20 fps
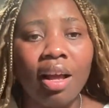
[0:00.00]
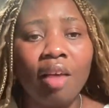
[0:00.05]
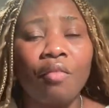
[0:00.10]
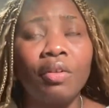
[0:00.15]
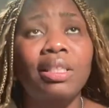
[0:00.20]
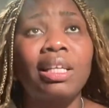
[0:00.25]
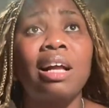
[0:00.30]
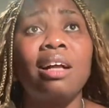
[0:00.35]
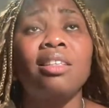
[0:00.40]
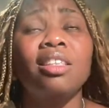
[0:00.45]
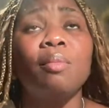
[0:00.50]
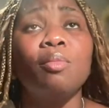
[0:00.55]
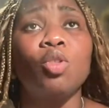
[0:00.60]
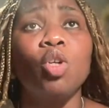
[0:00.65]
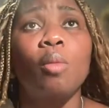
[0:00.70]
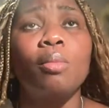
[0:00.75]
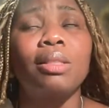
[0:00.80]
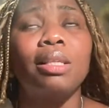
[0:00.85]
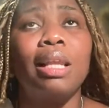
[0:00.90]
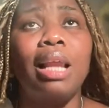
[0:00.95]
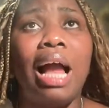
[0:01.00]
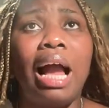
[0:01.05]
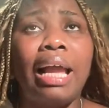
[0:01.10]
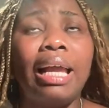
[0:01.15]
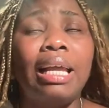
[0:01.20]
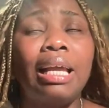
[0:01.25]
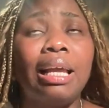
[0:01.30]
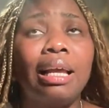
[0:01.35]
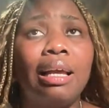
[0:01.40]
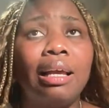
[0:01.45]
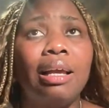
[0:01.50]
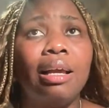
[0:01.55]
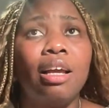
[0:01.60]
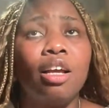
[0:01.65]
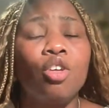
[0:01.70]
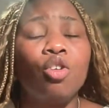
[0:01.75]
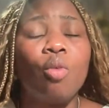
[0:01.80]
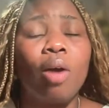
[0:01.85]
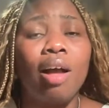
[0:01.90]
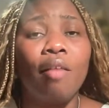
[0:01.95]
Physical symptoms like
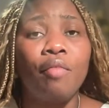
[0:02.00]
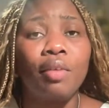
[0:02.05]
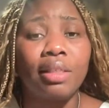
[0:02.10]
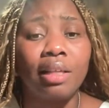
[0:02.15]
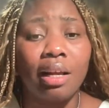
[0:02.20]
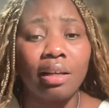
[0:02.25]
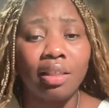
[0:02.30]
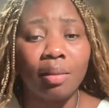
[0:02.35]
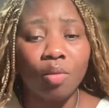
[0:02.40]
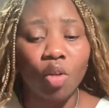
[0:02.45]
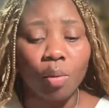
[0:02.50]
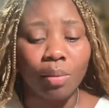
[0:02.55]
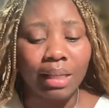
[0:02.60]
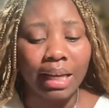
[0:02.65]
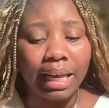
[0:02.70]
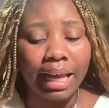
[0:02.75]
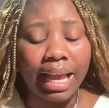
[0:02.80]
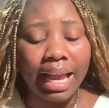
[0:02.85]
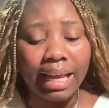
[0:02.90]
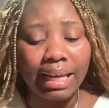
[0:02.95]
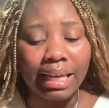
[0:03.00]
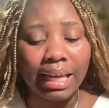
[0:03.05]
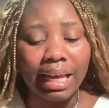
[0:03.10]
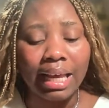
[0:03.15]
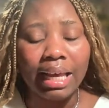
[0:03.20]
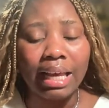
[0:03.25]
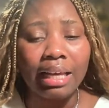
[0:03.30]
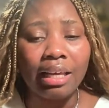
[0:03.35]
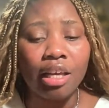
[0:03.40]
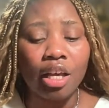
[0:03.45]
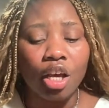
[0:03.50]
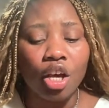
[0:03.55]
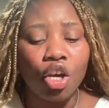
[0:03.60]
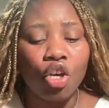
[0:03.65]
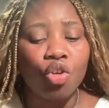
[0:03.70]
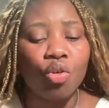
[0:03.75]
you have physical symptoms like headache,